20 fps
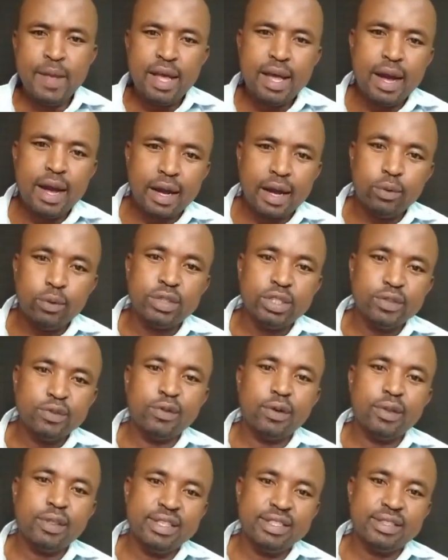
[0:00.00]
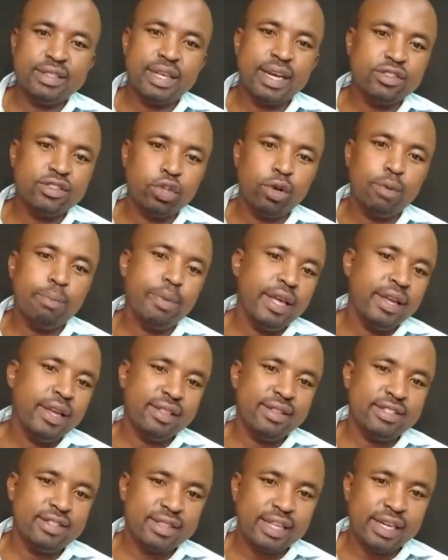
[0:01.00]
accounting for this tax or paying
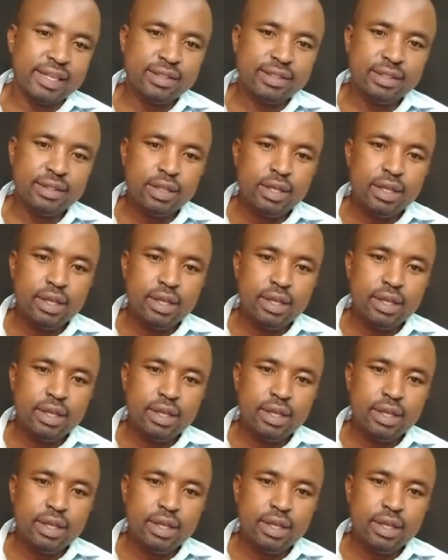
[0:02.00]
this tax.